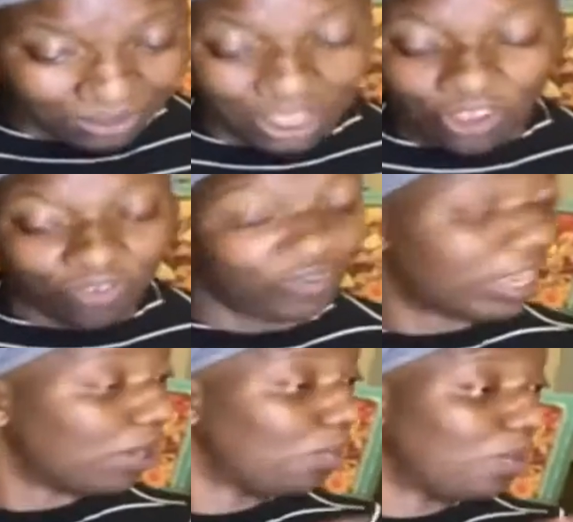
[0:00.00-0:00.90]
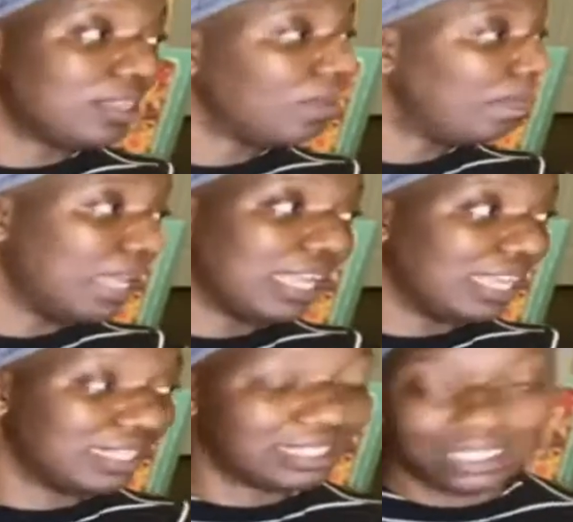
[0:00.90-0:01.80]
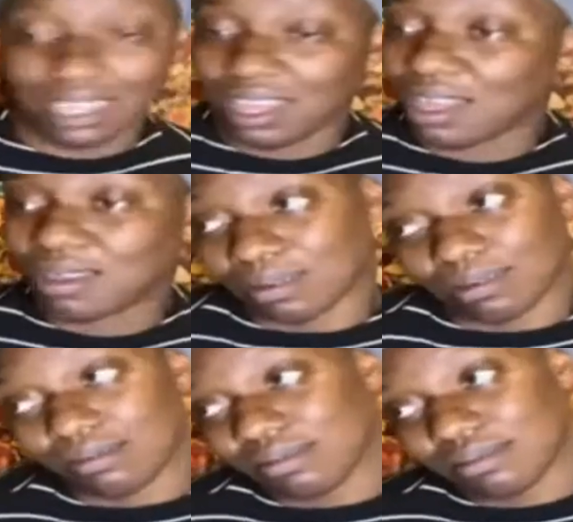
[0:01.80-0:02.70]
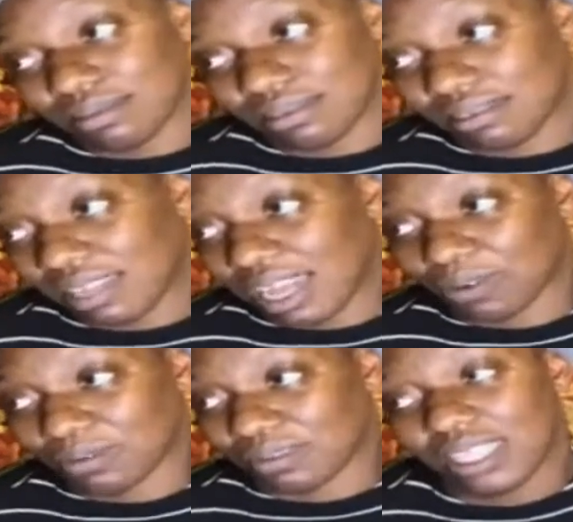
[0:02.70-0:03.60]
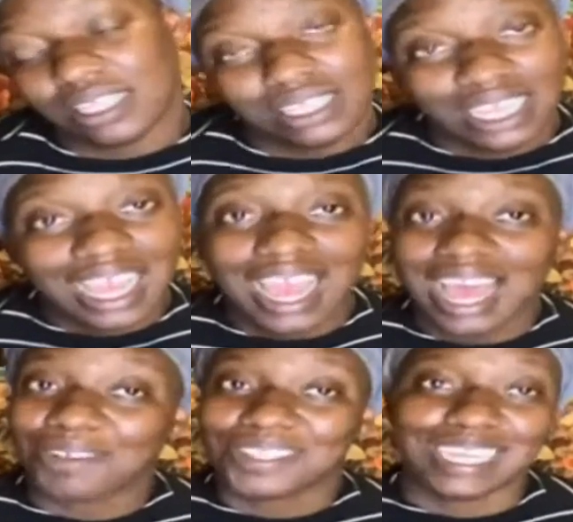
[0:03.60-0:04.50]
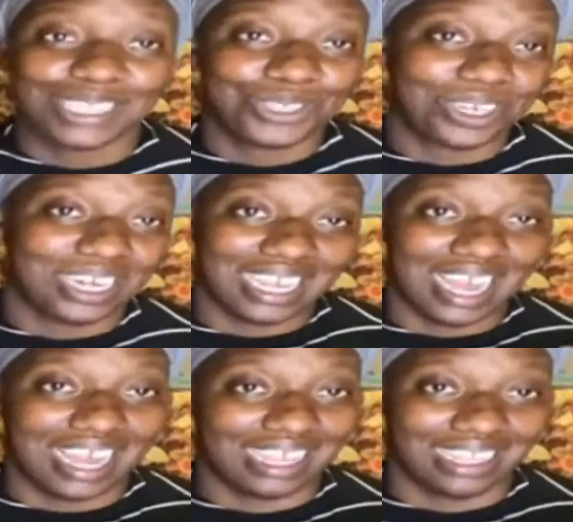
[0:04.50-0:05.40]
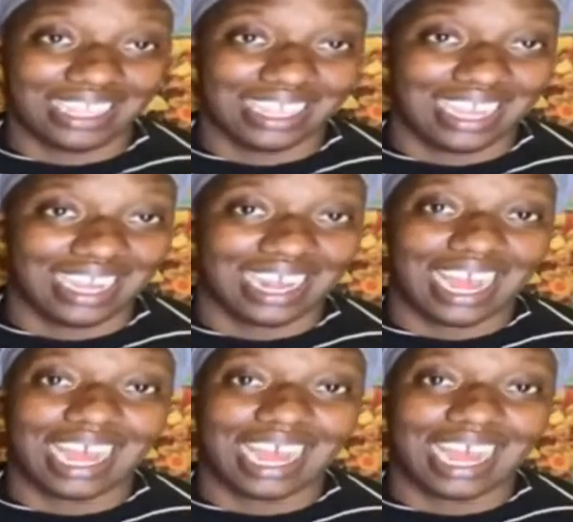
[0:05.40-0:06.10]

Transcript: fair weather bigots. I was not treated kindly there.